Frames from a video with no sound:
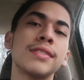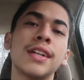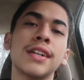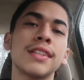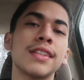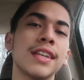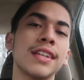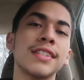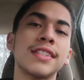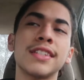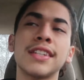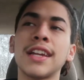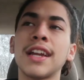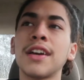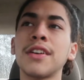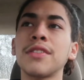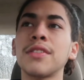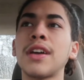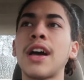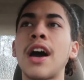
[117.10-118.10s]
cut that shit
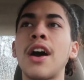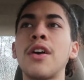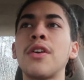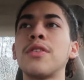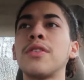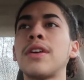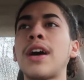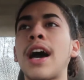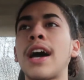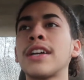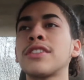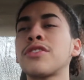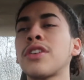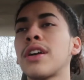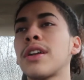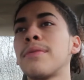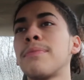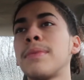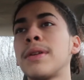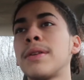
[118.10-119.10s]
out. I
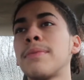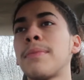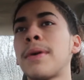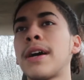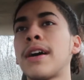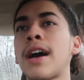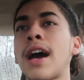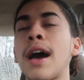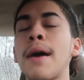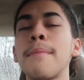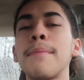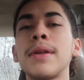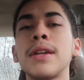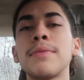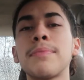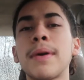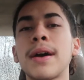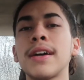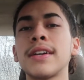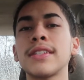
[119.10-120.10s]

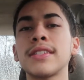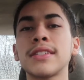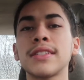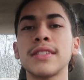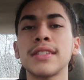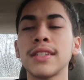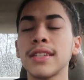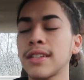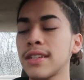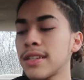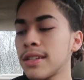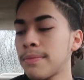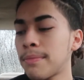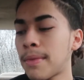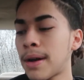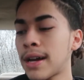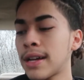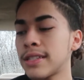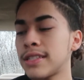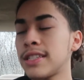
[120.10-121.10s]
minimize
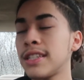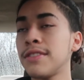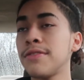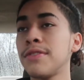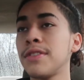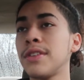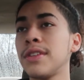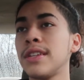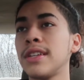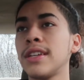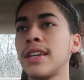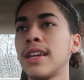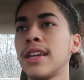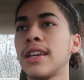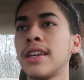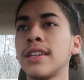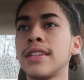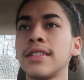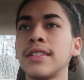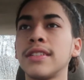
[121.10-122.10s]
my TV
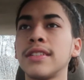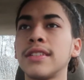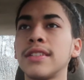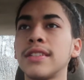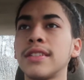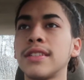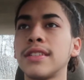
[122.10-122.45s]
and